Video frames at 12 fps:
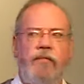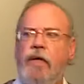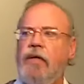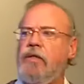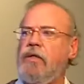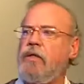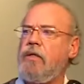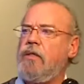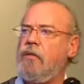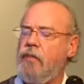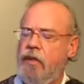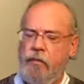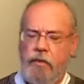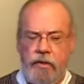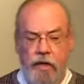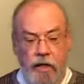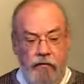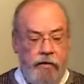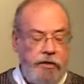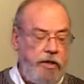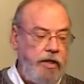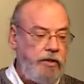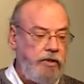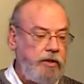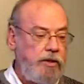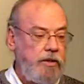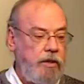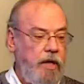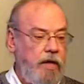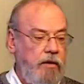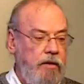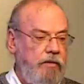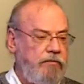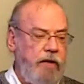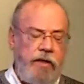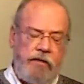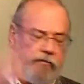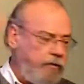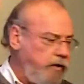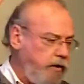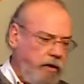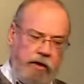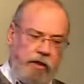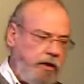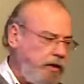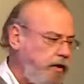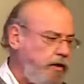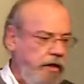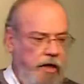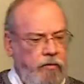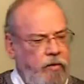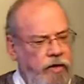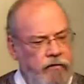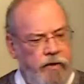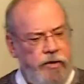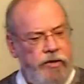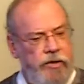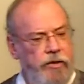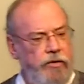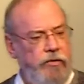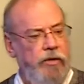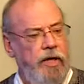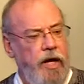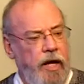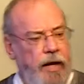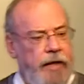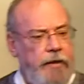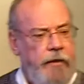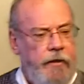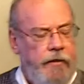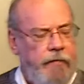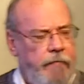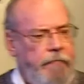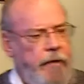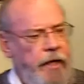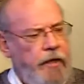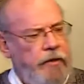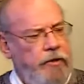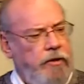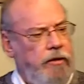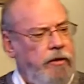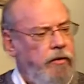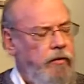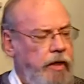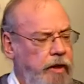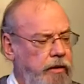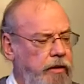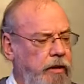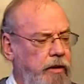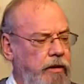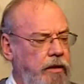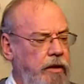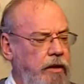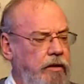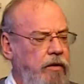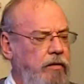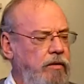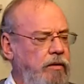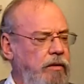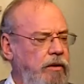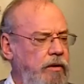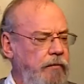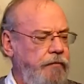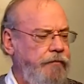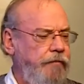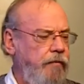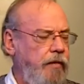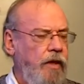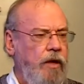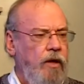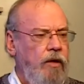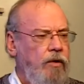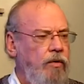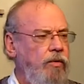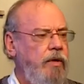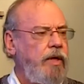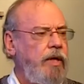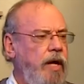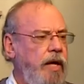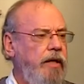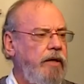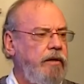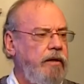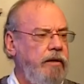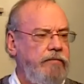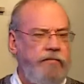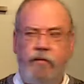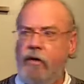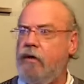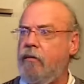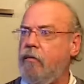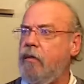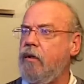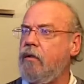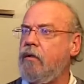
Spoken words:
the faces, the people, the conversations, fighting for a cookie at the table, whatever it is that you're doing. And as you look around, go, Lord, who can I affirm?